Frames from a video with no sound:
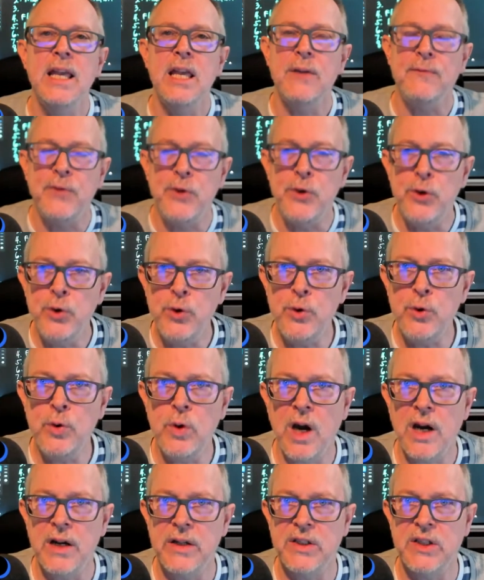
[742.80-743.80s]
If
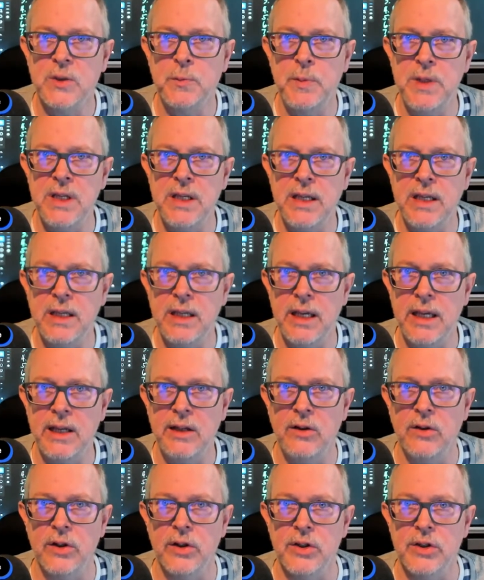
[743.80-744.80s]
you are speaking
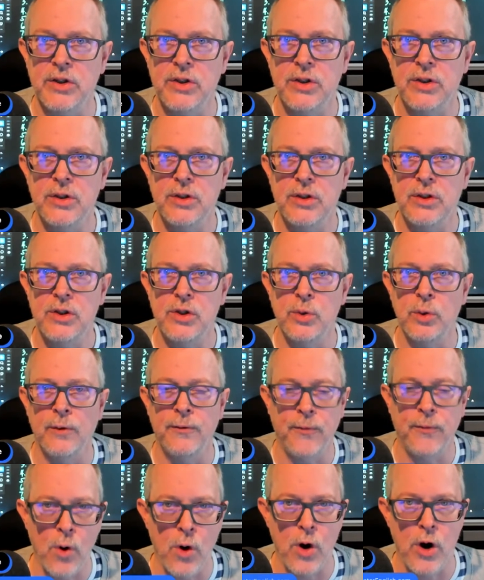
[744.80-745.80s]
English to
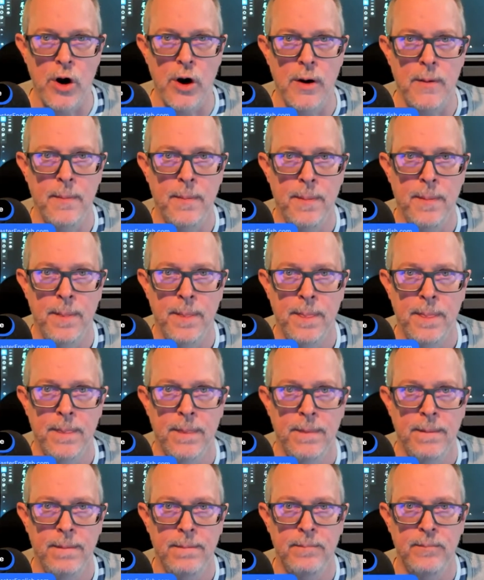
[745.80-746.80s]
a foreigner,
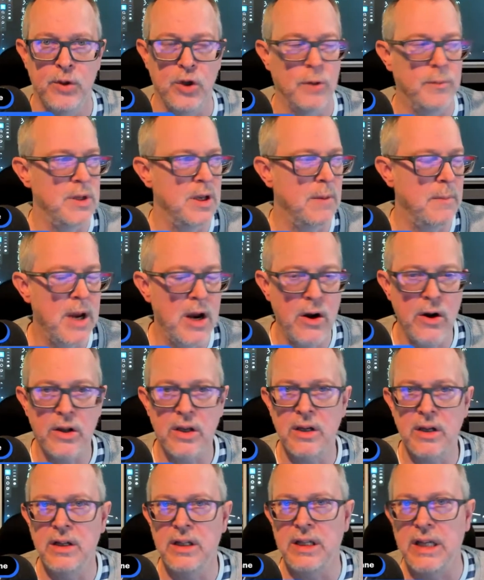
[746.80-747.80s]
could be
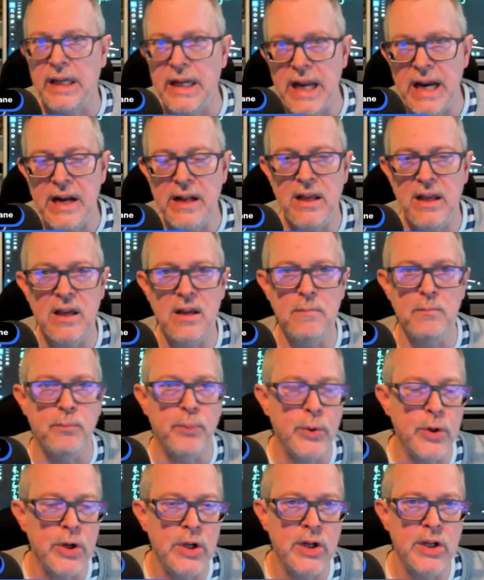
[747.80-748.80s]
American, Canadian,
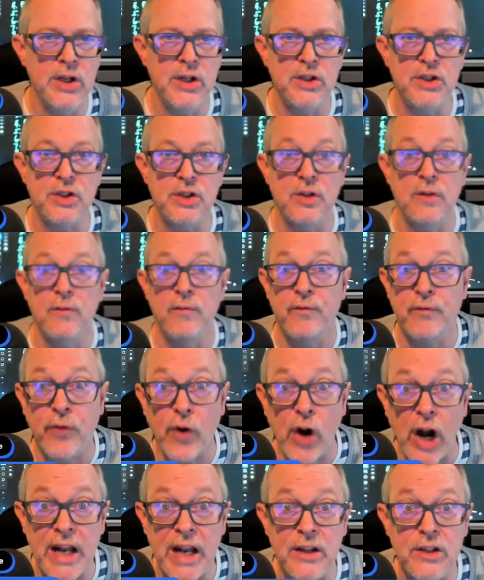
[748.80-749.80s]
British,
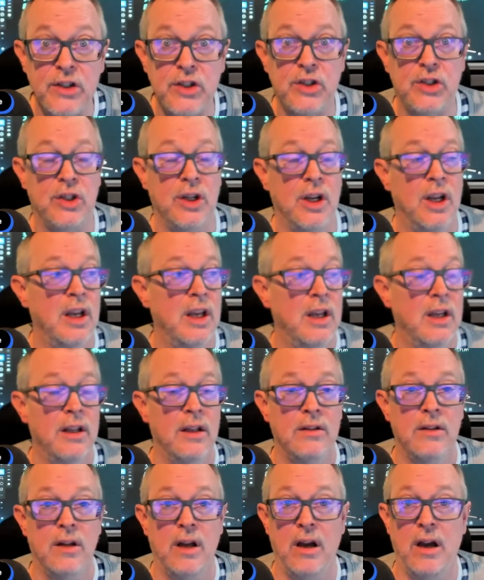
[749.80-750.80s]
French,
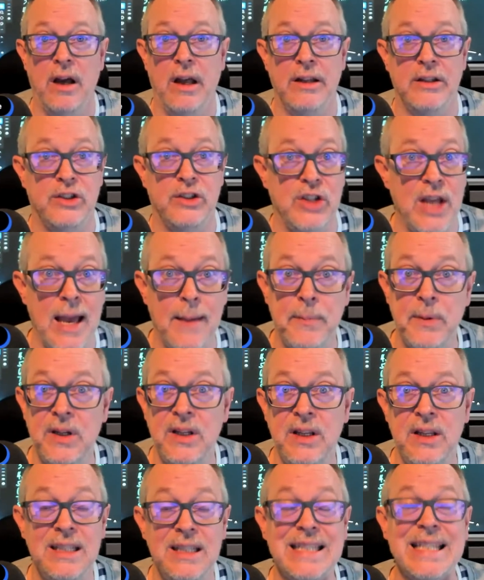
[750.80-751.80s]

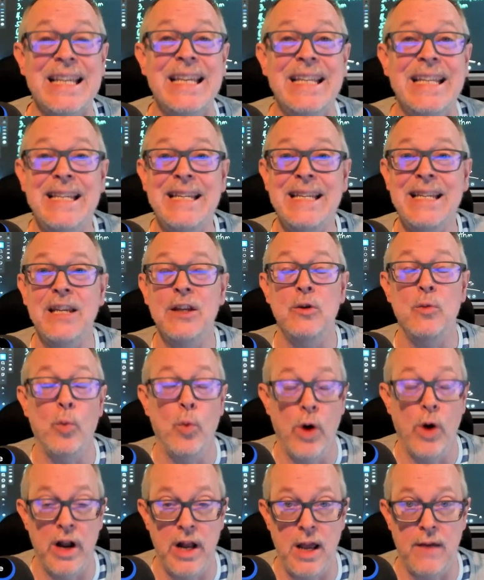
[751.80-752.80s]
Japanese, Indian,
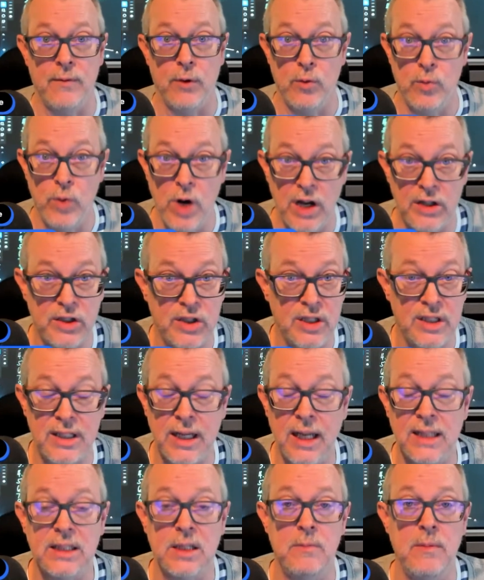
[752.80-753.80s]
whatever, Russian,
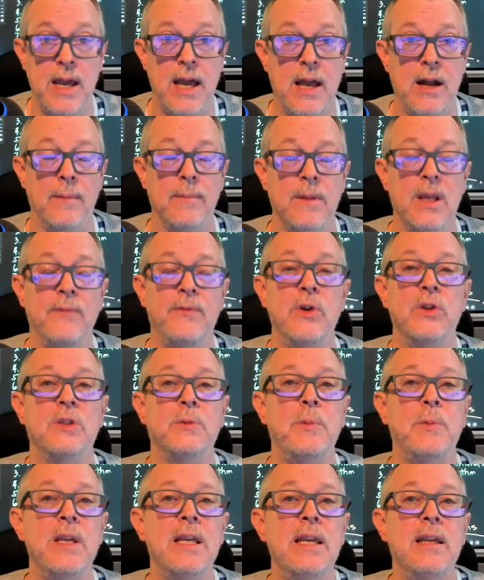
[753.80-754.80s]
doesn't matter. If you're
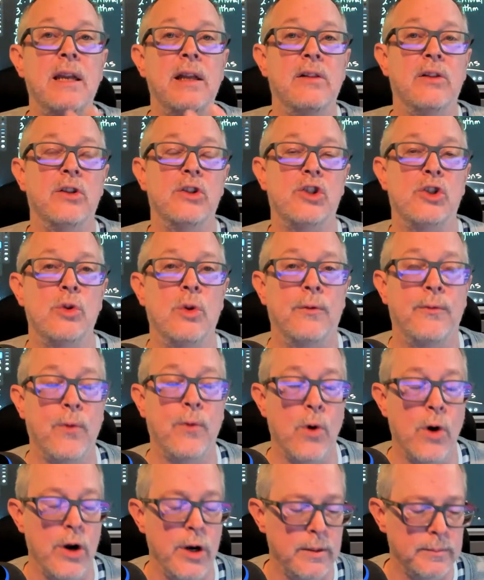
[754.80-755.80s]
speaking English to a
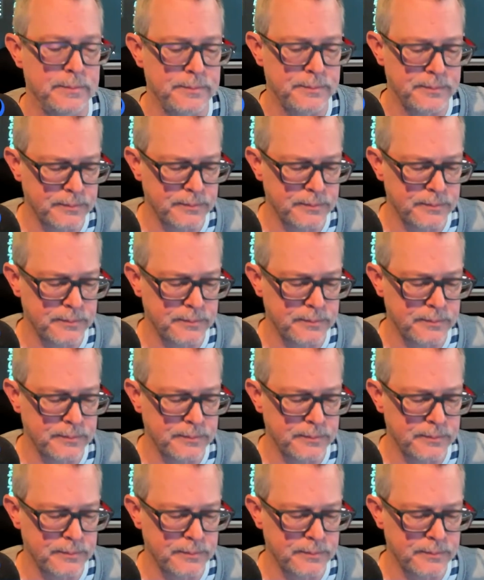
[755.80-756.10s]
foreigner